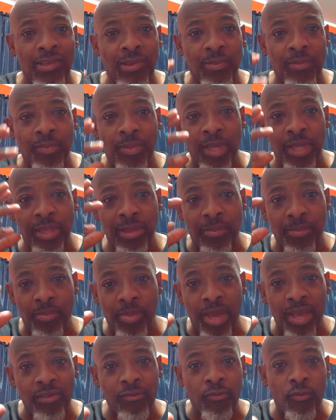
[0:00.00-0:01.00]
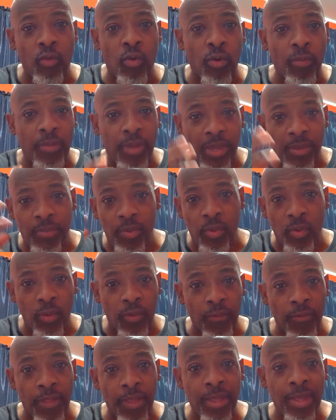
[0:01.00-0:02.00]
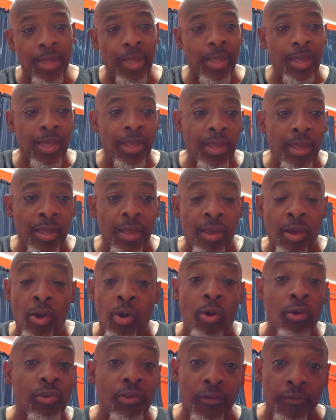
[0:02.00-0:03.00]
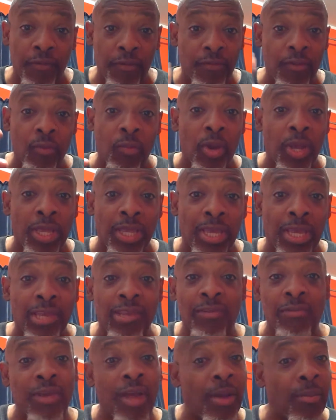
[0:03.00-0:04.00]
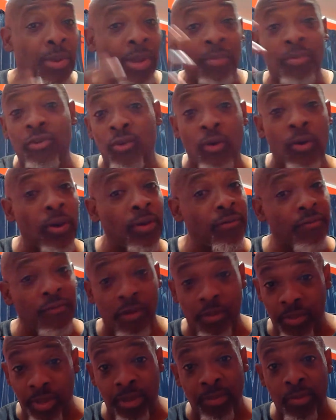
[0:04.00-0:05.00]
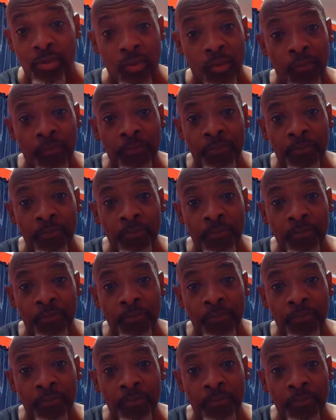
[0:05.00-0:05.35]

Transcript: and be the best for people. Also 51 years of coming up short for people.